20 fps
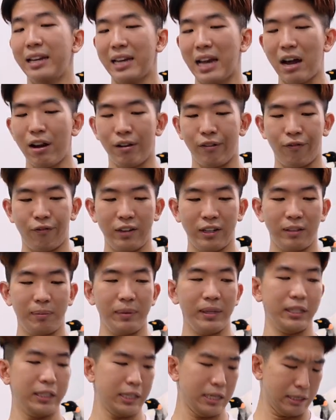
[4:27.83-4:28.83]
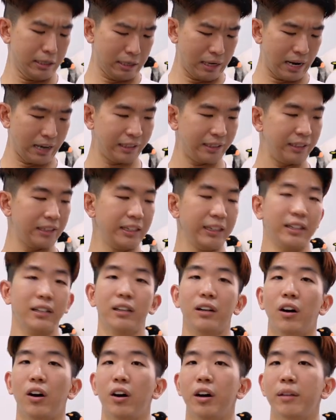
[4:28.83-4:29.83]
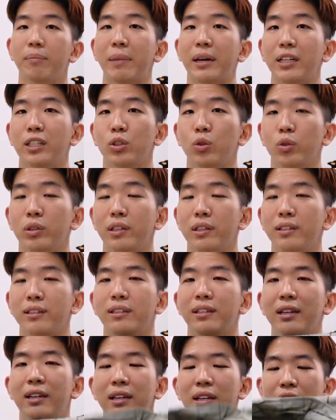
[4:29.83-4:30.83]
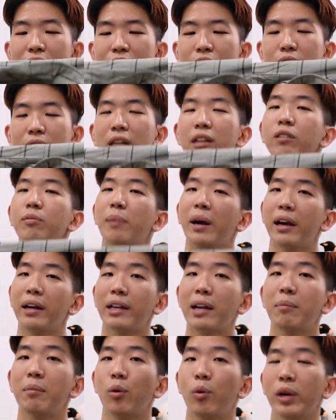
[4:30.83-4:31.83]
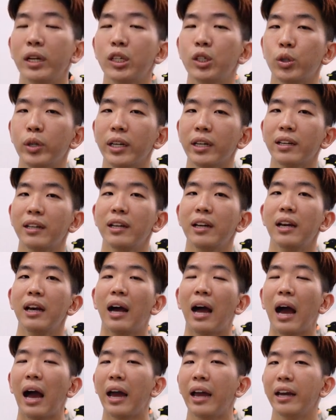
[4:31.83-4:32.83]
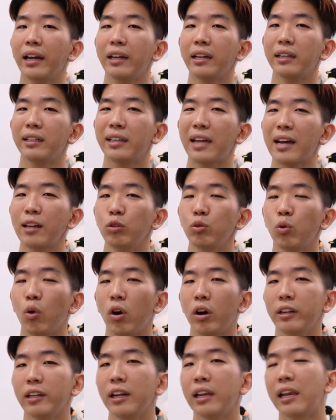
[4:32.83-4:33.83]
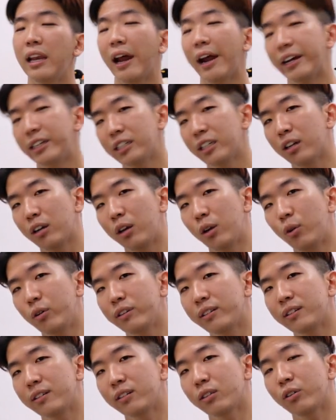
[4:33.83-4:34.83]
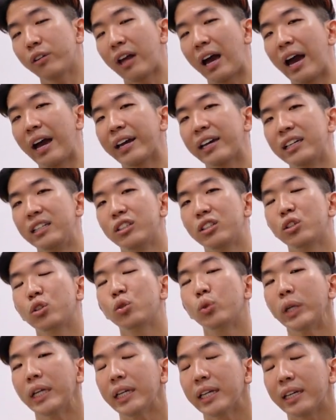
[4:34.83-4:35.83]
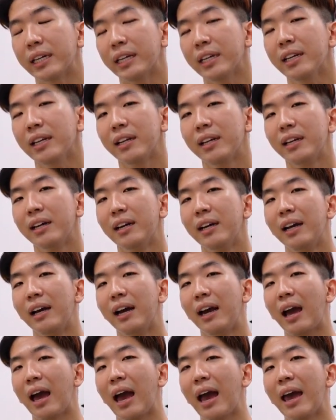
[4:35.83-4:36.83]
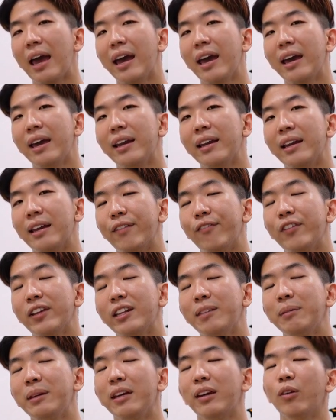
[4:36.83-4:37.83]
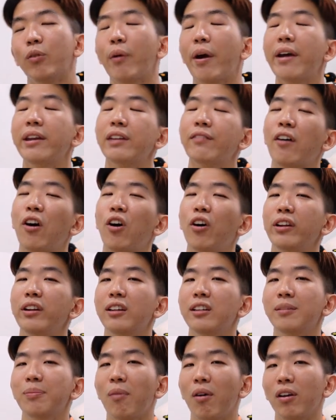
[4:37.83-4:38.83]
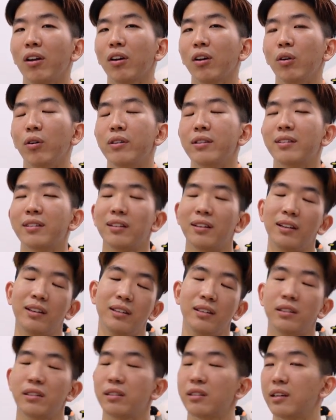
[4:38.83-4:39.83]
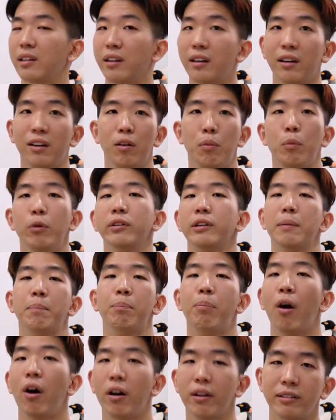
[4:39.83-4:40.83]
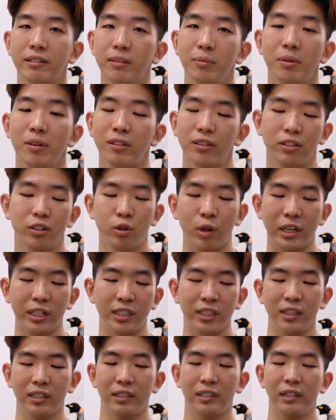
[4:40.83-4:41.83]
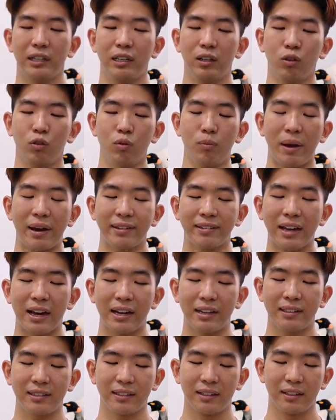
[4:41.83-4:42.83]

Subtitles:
and now it fits me just nicely on my shoulders. So that's my number one trick. I tend to order larger clothes so that I can shrink it and it fits me, whereas if I order smaller clothes, it's almost impossible to stretch it to my size.